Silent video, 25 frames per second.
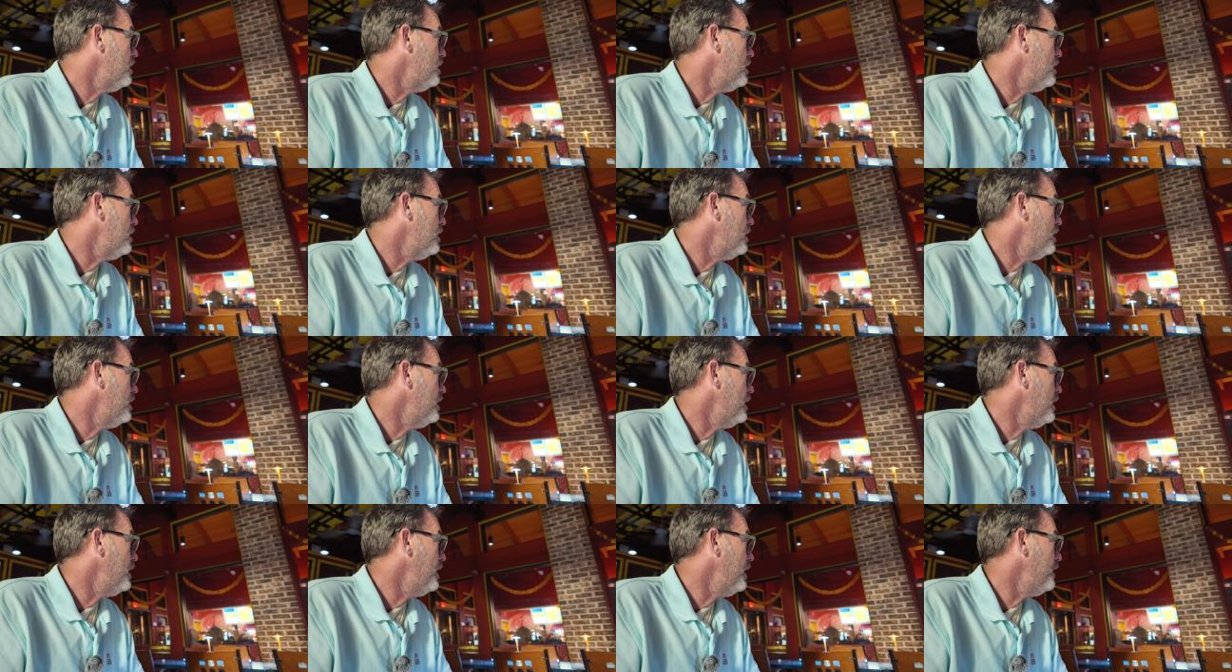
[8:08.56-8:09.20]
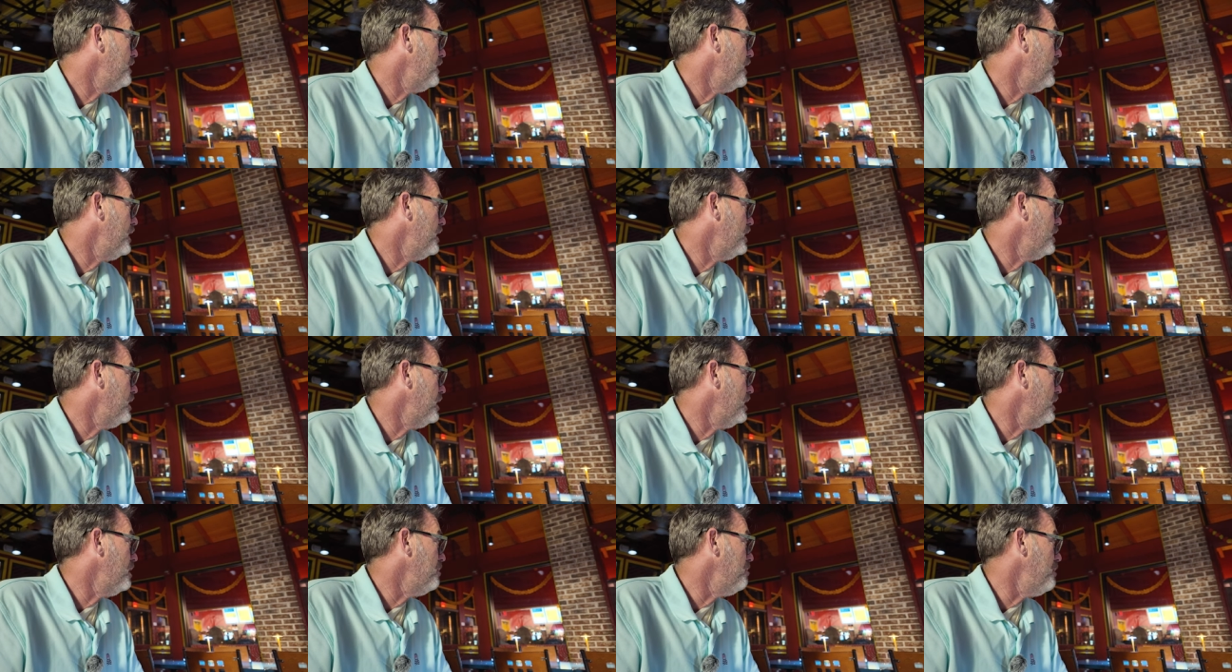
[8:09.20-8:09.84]
And then
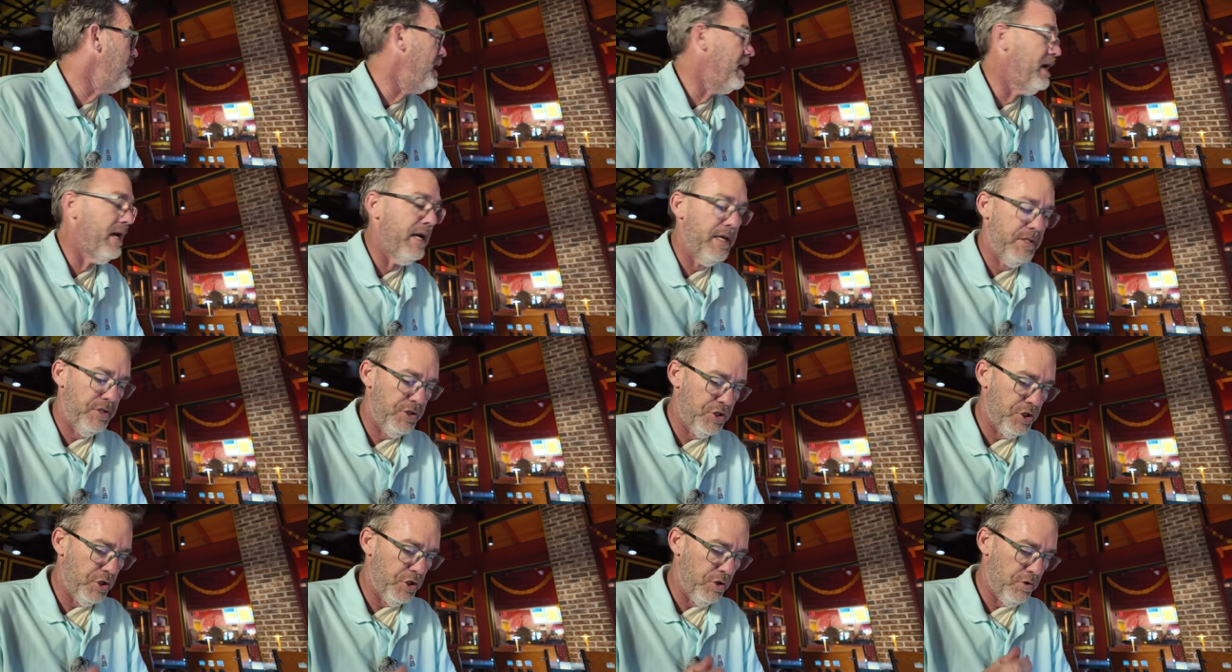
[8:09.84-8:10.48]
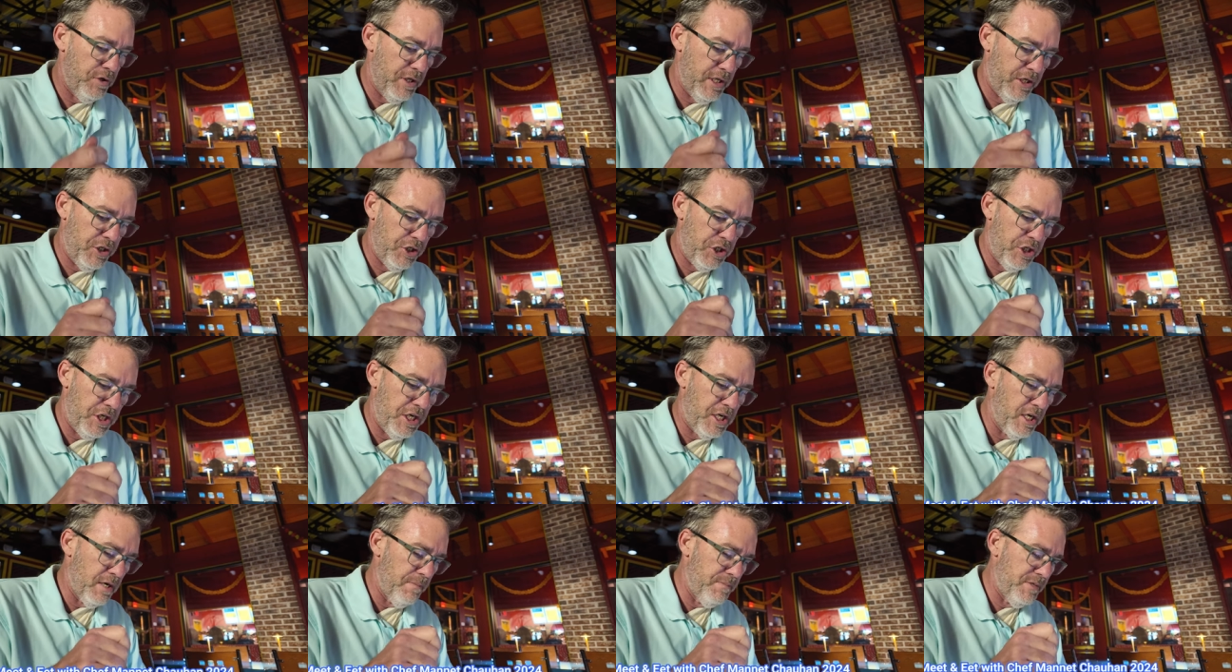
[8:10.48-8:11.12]
in May and June, and
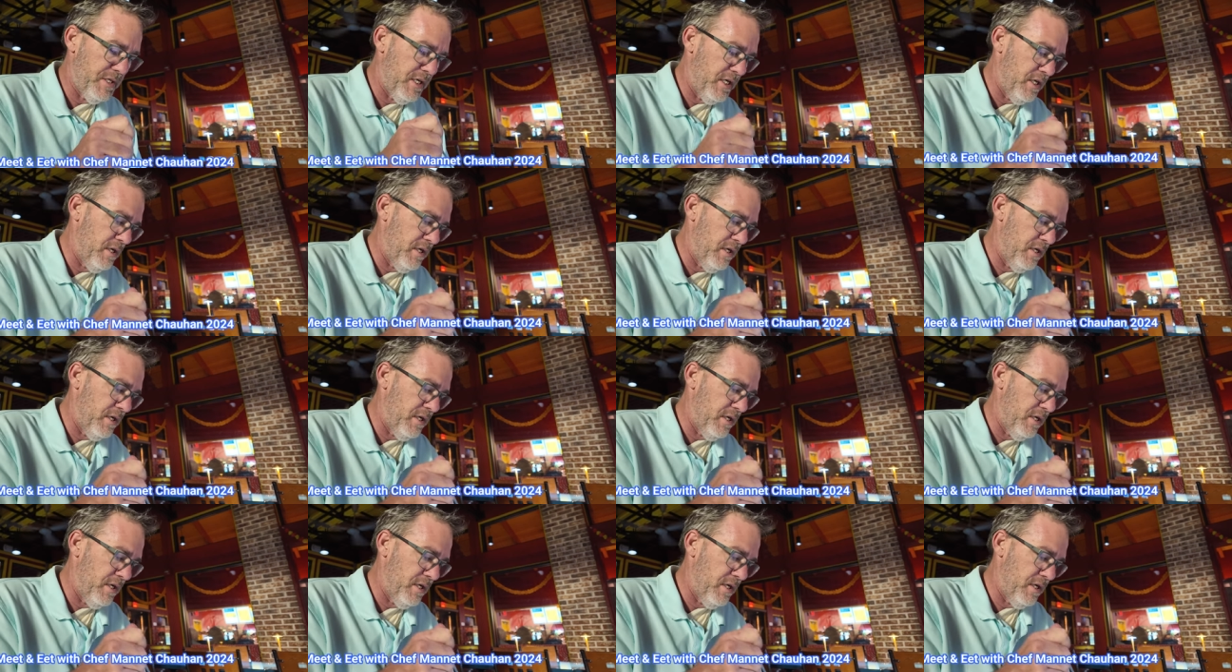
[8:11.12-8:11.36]
she comes